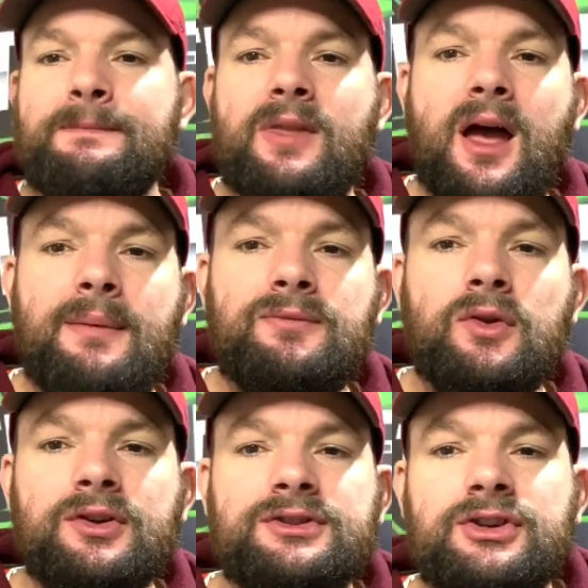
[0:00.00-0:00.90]
I'm
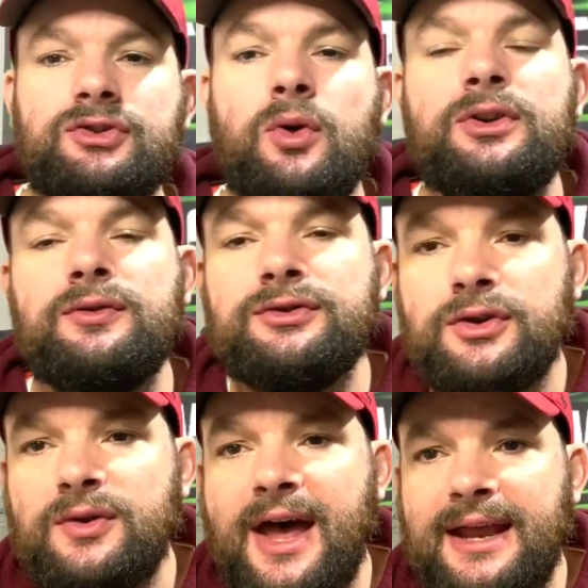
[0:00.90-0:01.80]
not so sure you
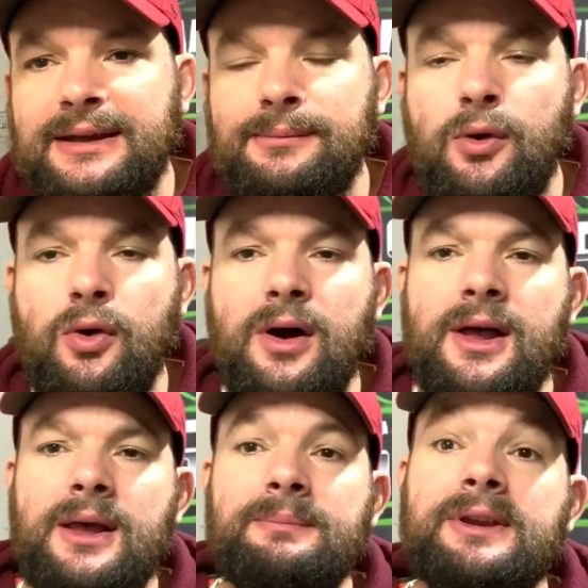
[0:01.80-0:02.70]
do that anymore
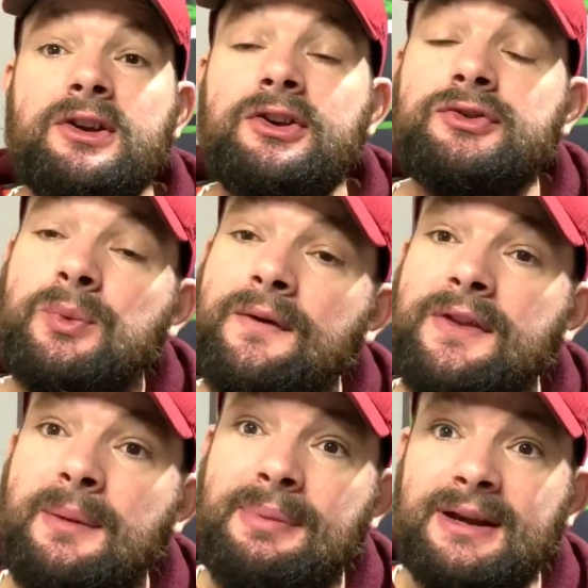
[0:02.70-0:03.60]
because with
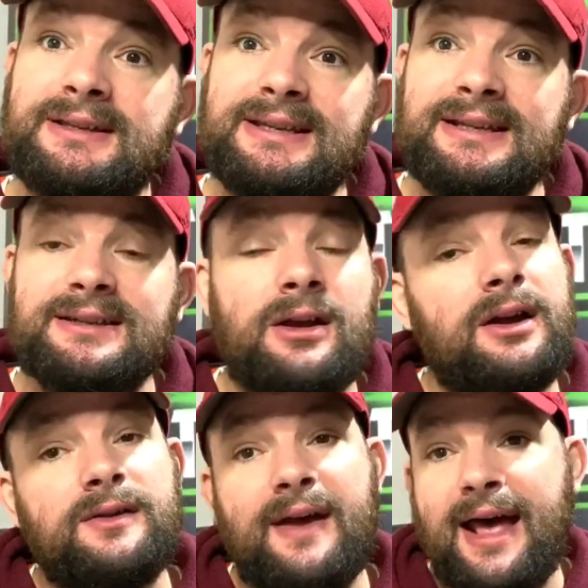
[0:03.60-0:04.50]
the ability to
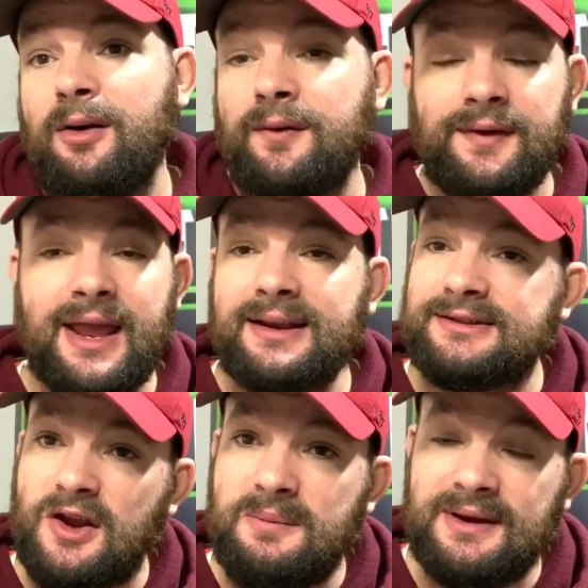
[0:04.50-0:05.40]
kind of outflank
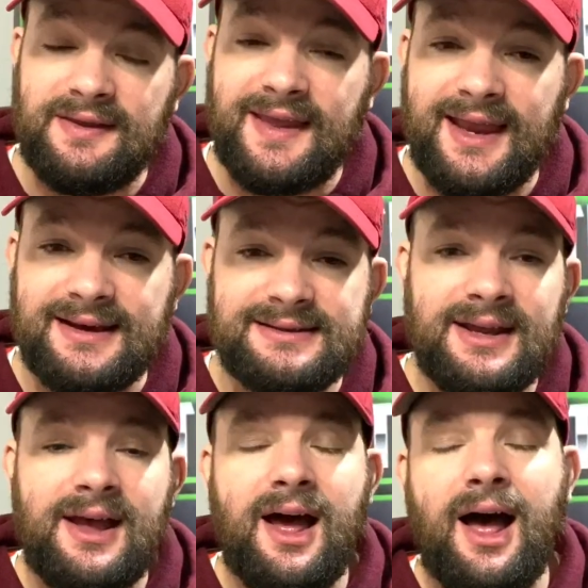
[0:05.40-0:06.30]
so many things
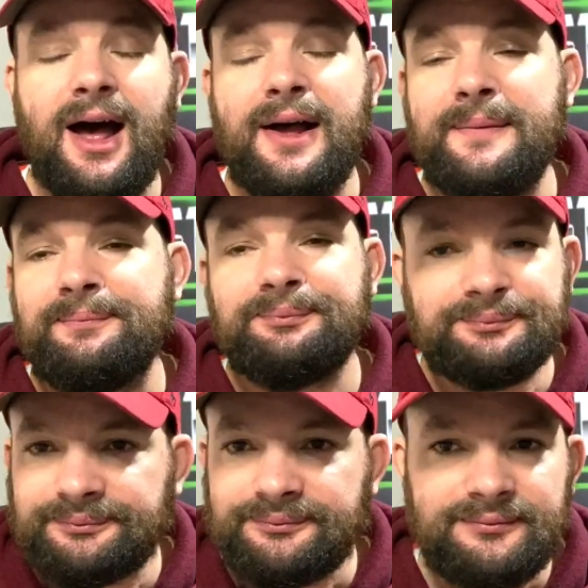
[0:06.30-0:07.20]
and
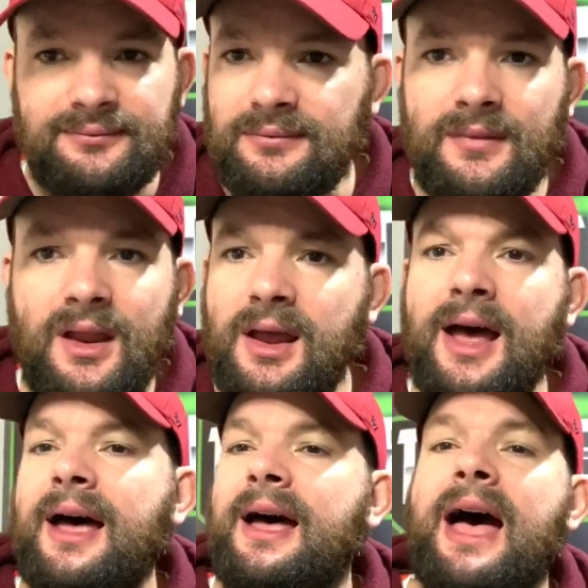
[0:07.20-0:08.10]

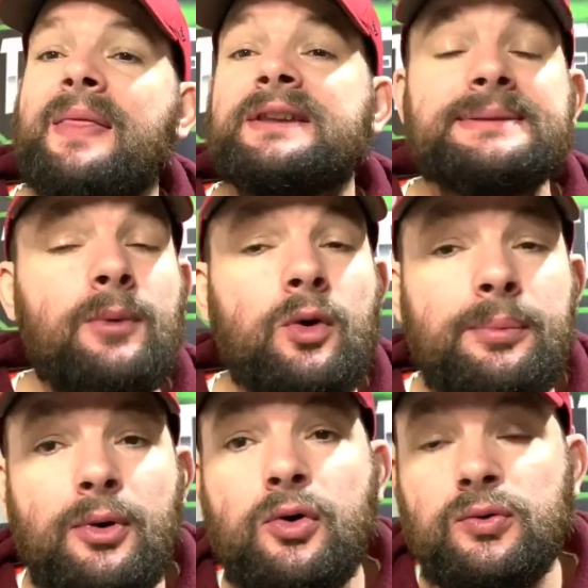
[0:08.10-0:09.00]
the smaller
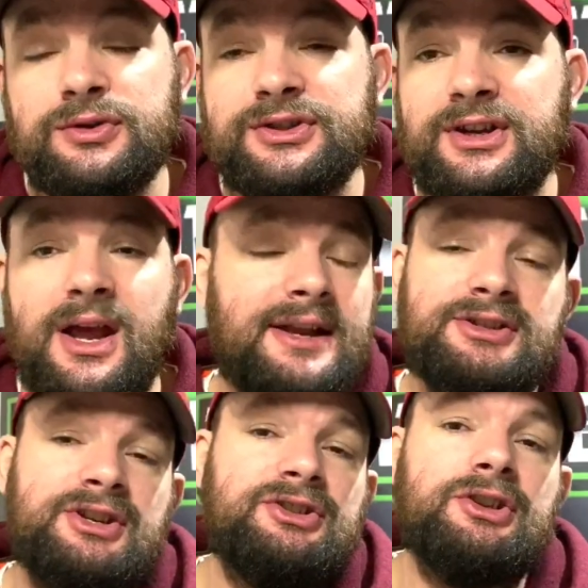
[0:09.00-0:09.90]
boards, I
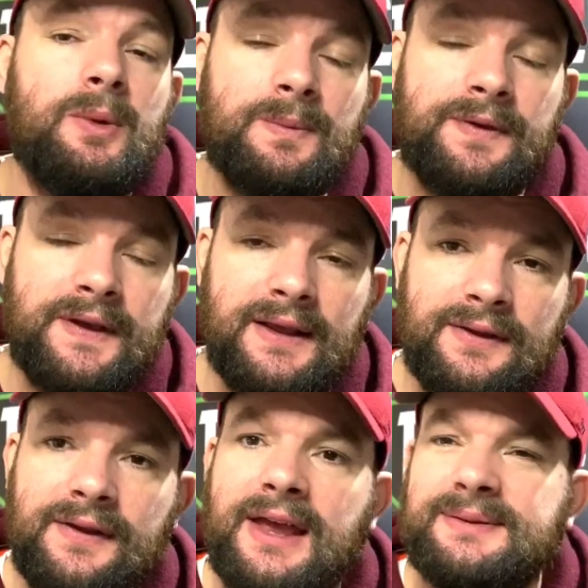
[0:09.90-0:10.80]
just don't
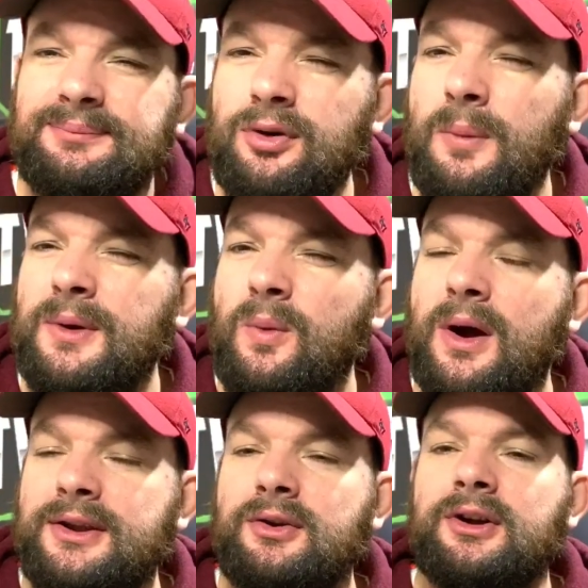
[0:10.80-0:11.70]
think that's probably
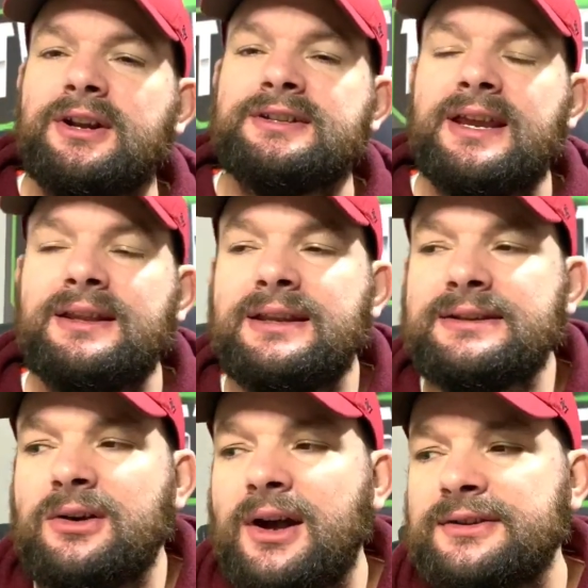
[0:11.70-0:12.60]
why you're going to take these
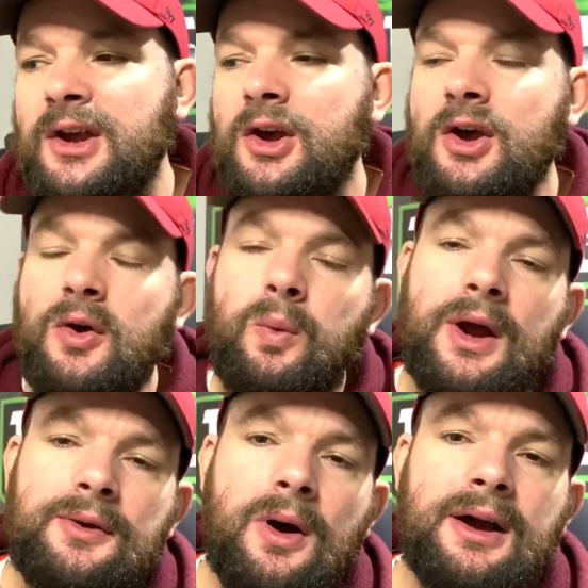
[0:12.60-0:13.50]
guys. Why
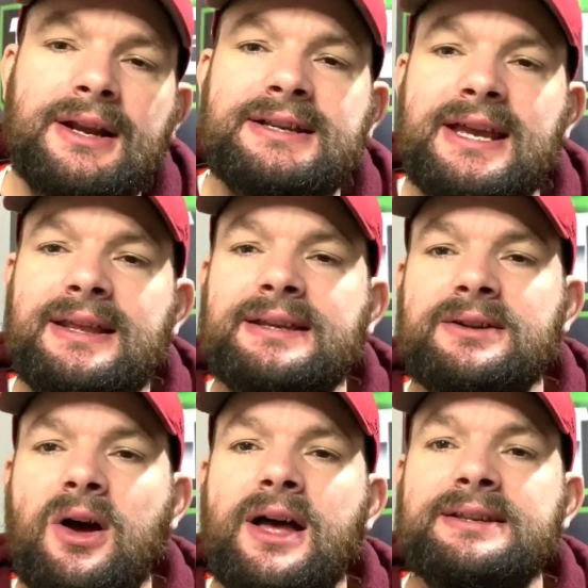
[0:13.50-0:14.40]
you are going to take these
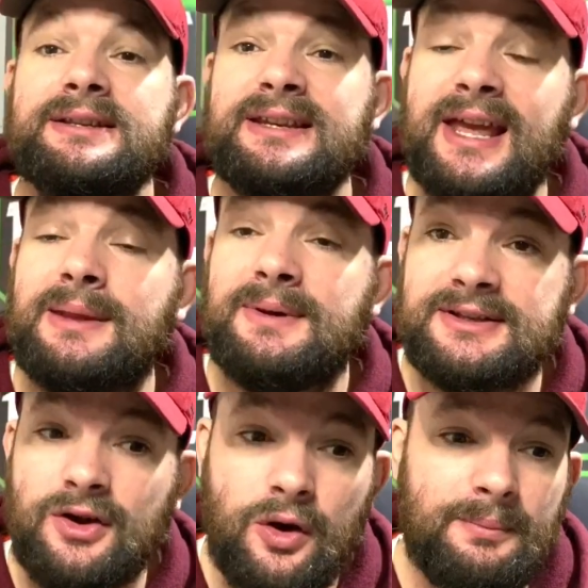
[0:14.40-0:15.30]
guys is to get them
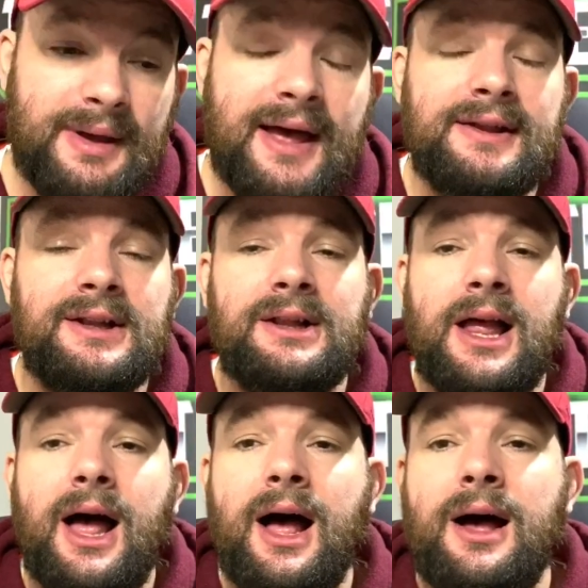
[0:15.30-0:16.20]
into combat.
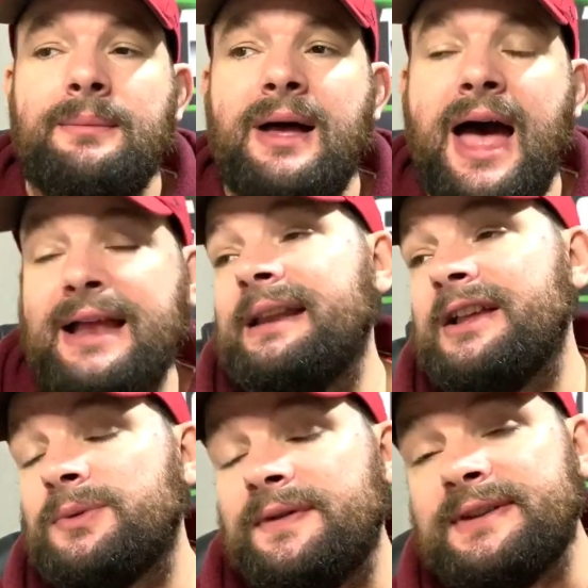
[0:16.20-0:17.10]
And
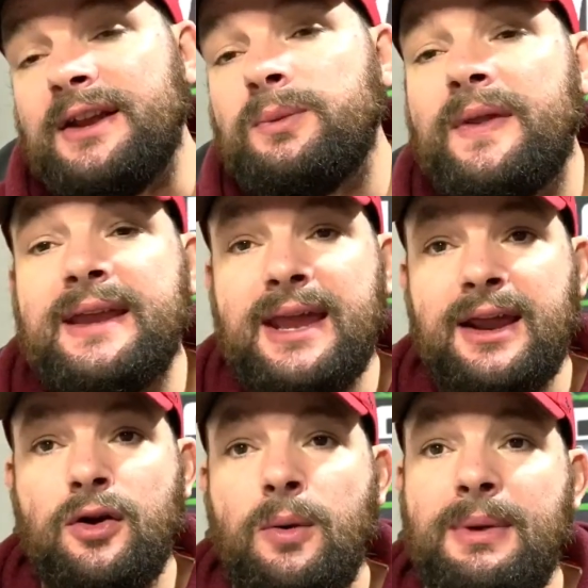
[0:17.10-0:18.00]
as we've said, when they get
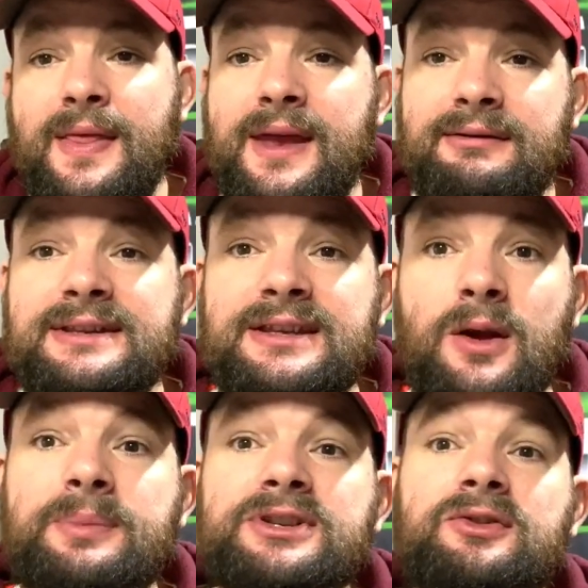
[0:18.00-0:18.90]
in combat, there is the
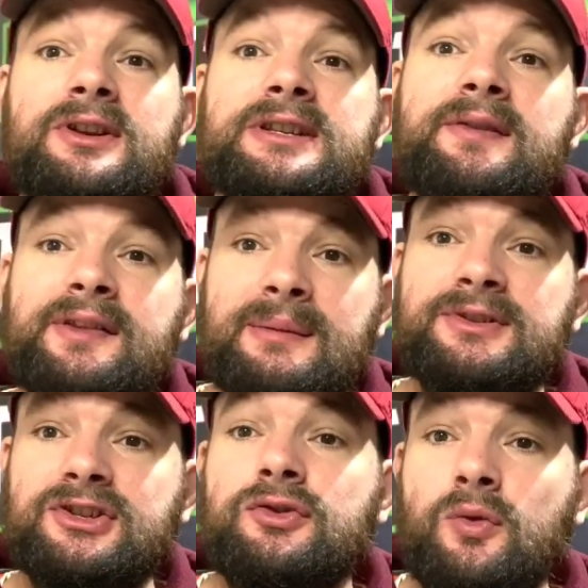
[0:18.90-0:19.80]
opportunity for them
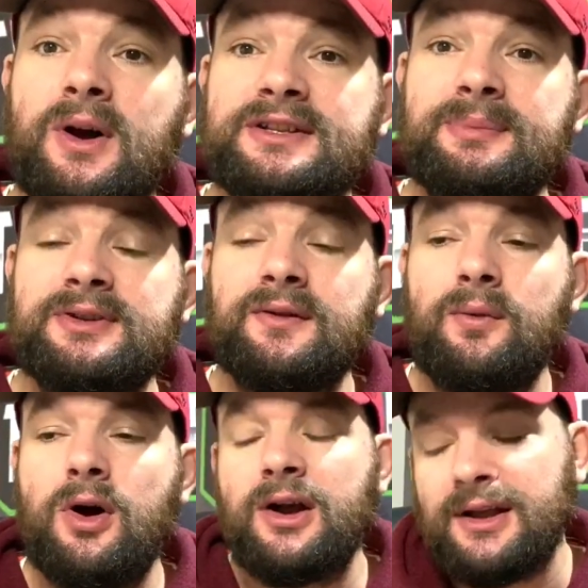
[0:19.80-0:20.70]
to do quite a bit of
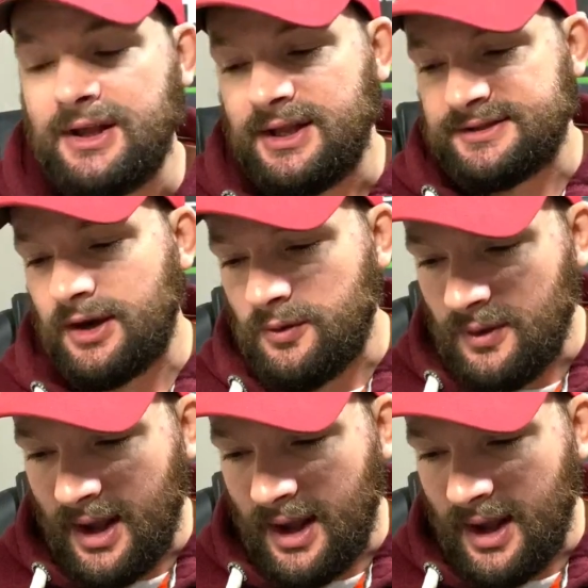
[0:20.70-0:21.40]
work. So,